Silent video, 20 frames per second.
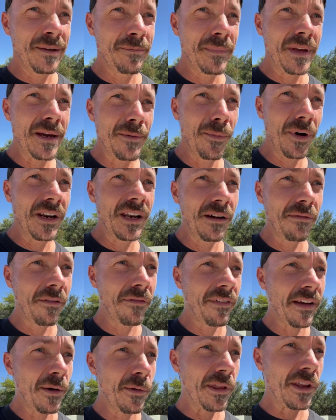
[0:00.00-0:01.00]
Me and my love
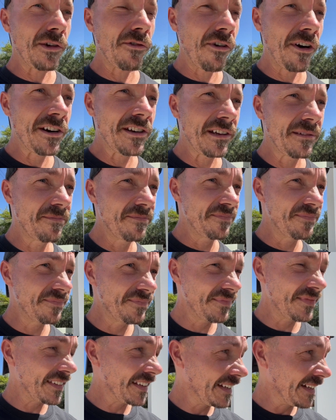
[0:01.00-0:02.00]
affair with the grinder.
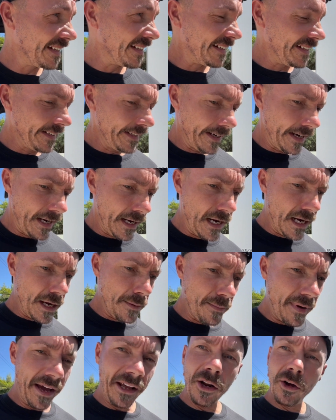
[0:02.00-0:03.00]

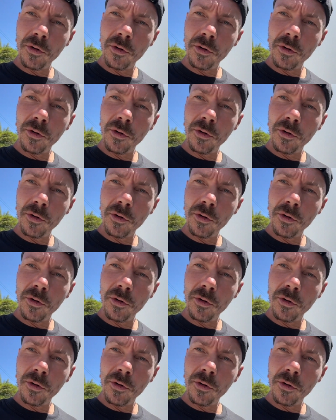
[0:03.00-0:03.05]
And